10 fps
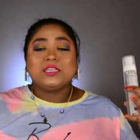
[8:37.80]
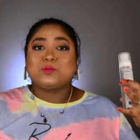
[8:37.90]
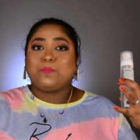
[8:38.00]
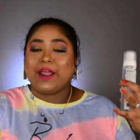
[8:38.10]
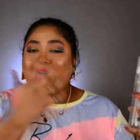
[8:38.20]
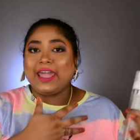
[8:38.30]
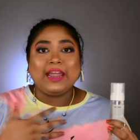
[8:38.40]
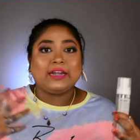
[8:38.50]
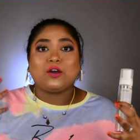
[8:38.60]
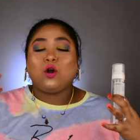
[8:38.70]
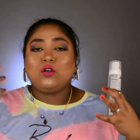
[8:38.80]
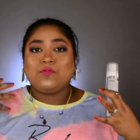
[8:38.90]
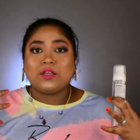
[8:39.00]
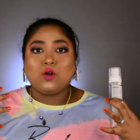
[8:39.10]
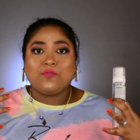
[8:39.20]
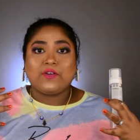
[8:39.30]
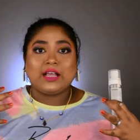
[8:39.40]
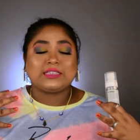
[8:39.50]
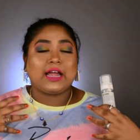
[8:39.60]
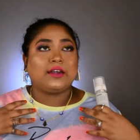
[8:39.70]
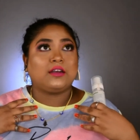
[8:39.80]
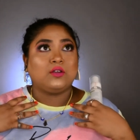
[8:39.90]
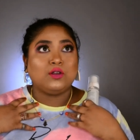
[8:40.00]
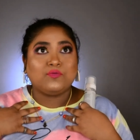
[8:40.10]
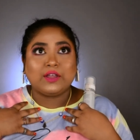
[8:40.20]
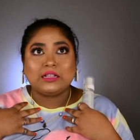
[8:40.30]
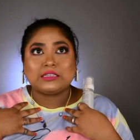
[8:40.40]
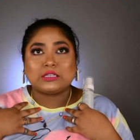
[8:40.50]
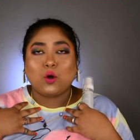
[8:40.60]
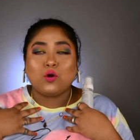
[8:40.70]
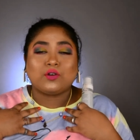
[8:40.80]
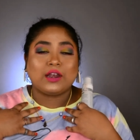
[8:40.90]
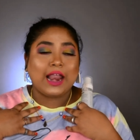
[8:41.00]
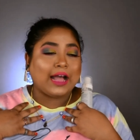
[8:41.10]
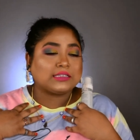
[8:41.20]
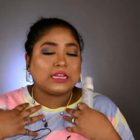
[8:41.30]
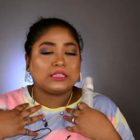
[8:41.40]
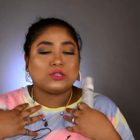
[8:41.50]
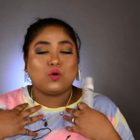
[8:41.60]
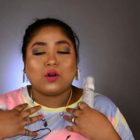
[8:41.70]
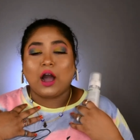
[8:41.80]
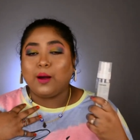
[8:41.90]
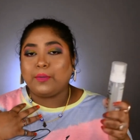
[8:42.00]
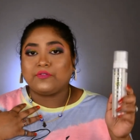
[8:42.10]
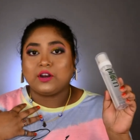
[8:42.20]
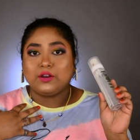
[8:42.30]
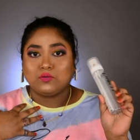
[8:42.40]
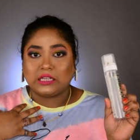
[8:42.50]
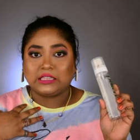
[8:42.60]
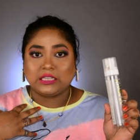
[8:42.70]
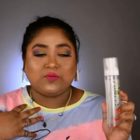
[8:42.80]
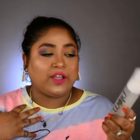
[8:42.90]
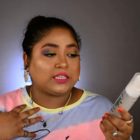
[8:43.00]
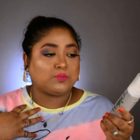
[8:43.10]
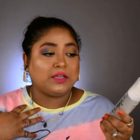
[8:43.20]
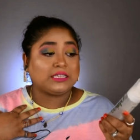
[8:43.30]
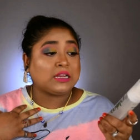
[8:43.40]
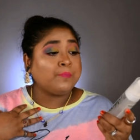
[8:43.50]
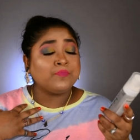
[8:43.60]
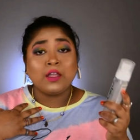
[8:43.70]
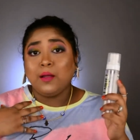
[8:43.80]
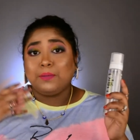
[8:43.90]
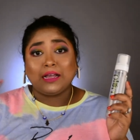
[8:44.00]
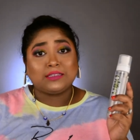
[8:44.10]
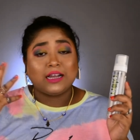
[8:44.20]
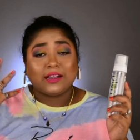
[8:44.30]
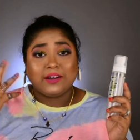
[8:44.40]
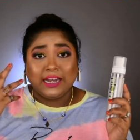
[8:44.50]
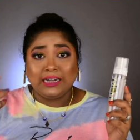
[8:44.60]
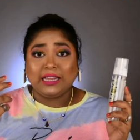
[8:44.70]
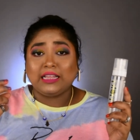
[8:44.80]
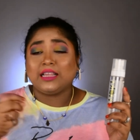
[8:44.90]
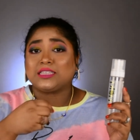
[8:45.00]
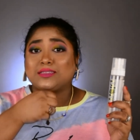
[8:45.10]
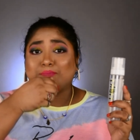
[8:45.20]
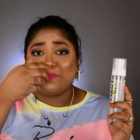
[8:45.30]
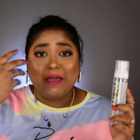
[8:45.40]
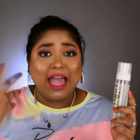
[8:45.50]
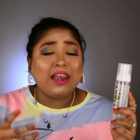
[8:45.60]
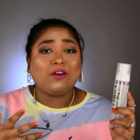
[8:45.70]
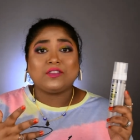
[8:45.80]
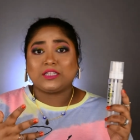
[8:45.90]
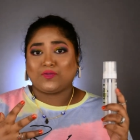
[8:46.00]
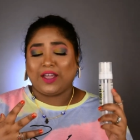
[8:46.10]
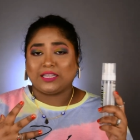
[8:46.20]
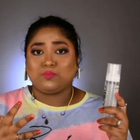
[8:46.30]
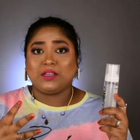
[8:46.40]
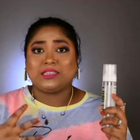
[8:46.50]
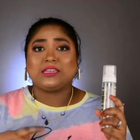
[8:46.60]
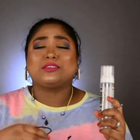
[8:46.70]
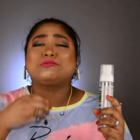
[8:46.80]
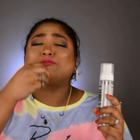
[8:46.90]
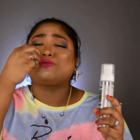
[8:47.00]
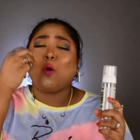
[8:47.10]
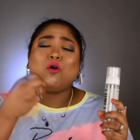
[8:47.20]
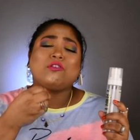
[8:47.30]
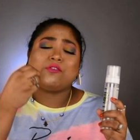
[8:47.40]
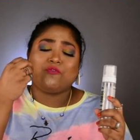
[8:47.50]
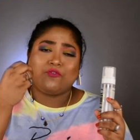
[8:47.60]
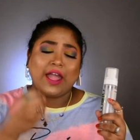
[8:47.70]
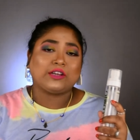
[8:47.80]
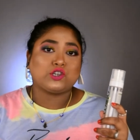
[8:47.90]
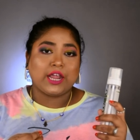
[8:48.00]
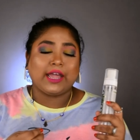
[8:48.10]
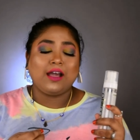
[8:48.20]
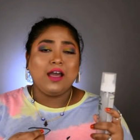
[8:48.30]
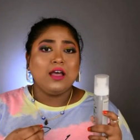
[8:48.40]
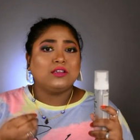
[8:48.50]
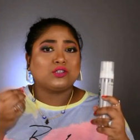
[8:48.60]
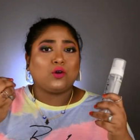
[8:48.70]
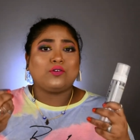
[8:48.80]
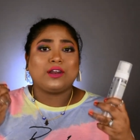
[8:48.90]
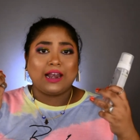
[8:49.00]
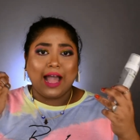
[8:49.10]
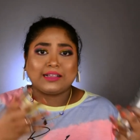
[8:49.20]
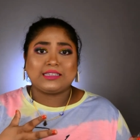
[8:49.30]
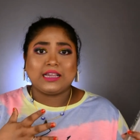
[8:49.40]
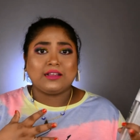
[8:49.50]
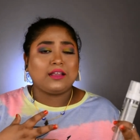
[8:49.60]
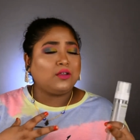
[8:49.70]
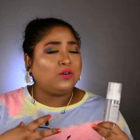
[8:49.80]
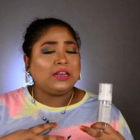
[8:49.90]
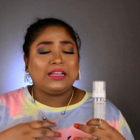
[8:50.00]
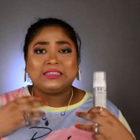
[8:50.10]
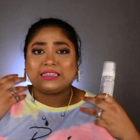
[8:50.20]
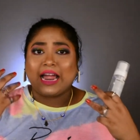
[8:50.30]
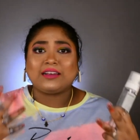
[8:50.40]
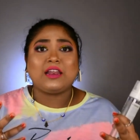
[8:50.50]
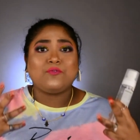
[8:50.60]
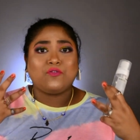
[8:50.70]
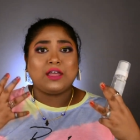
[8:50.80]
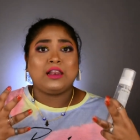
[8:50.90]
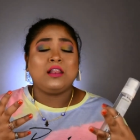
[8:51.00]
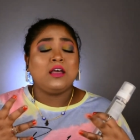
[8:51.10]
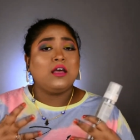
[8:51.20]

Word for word: spray it all over your face and you will feel so relaxed and so calm after using this face mist. Plus the green tea, the smell of this face mist is so refreshing, so relaxing. You will instantly feel